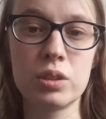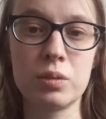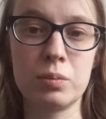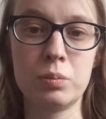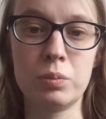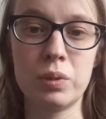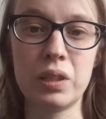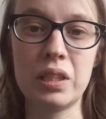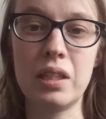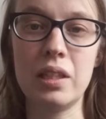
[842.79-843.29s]

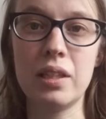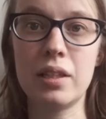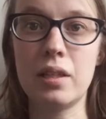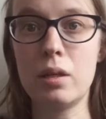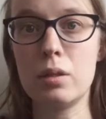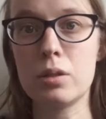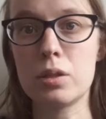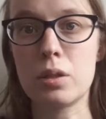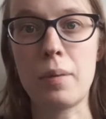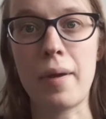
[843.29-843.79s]
completely
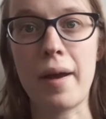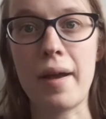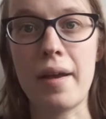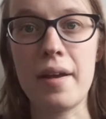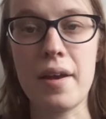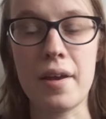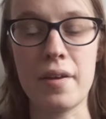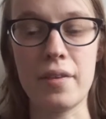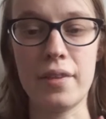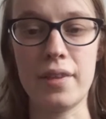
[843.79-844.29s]
goes
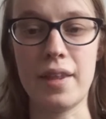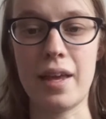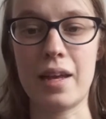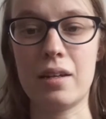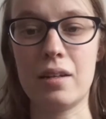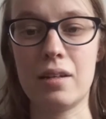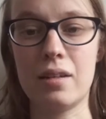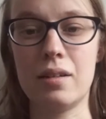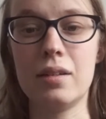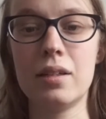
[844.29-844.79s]
away, and
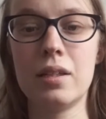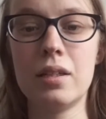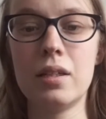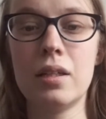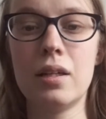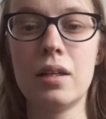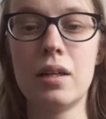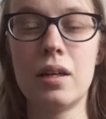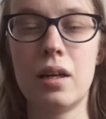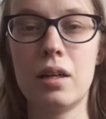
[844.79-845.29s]
then
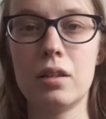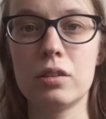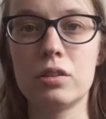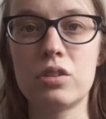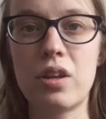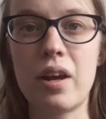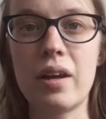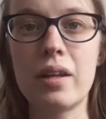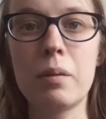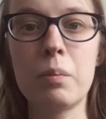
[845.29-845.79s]
I'll
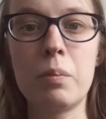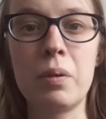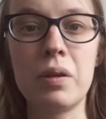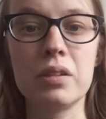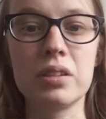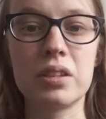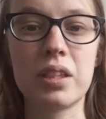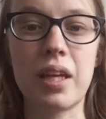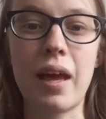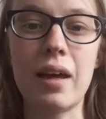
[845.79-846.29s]
try the
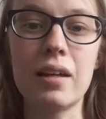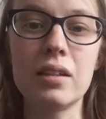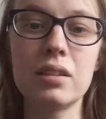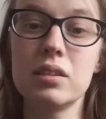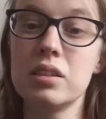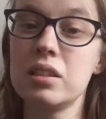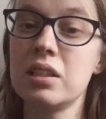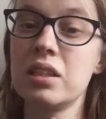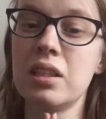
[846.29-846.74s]
pills again,